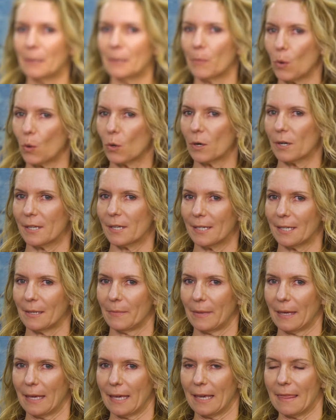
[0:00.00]
important to
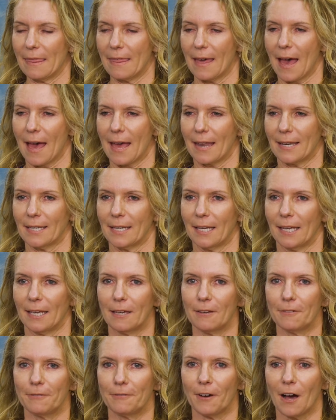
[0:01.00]
me that
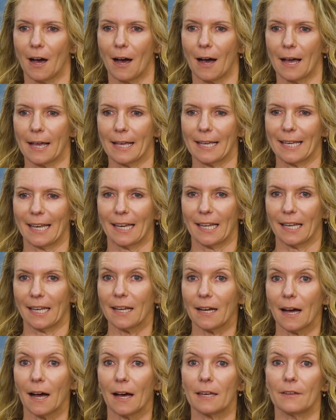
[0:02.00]
if I get any
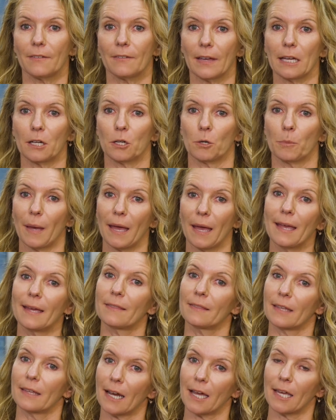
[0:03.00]
kind of ache or pain
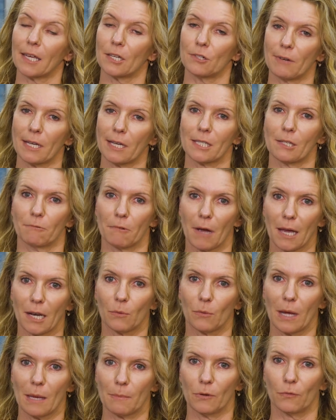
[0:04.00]
that I address it right
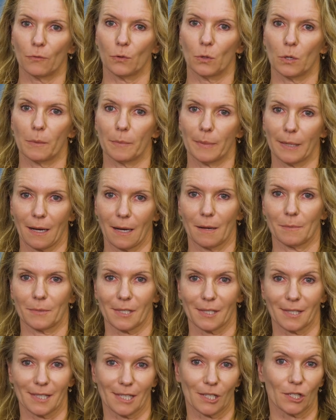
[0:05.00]
away before it becomes
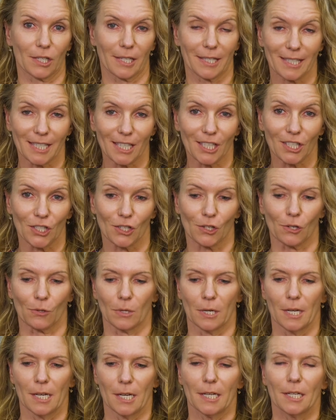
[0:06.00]
a serious issue.
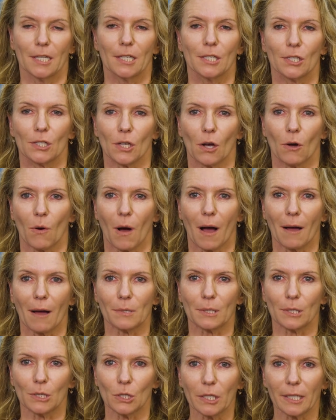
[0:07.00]
So I
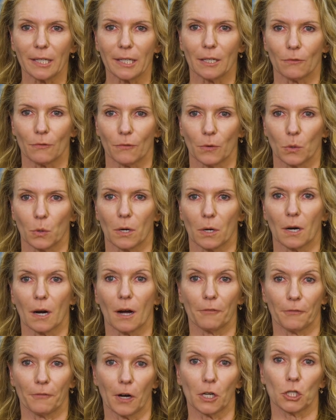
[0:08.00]
was looking for a
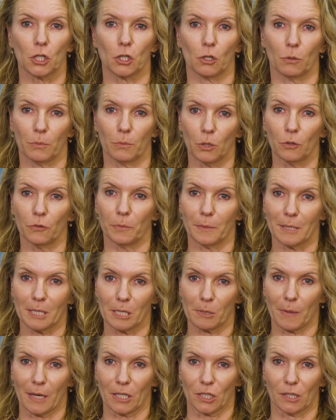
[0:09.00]
functional movement
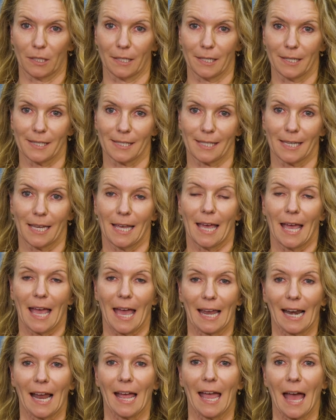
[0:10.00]
specialist,
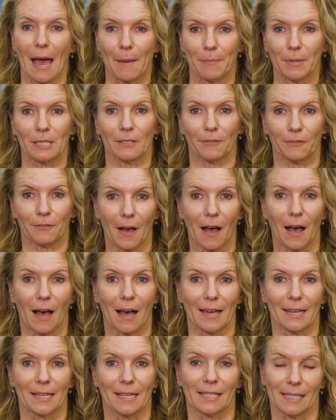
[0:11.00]
and I happened to
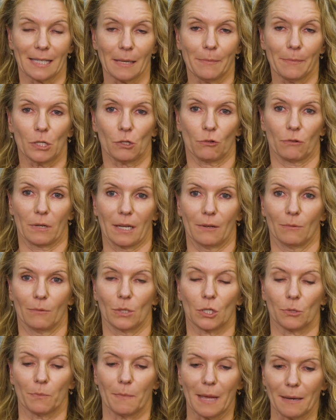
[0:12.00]
find Symmetry,
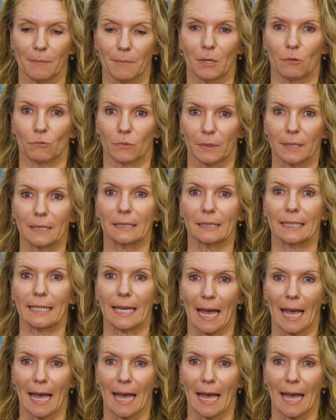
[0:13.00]
which made me really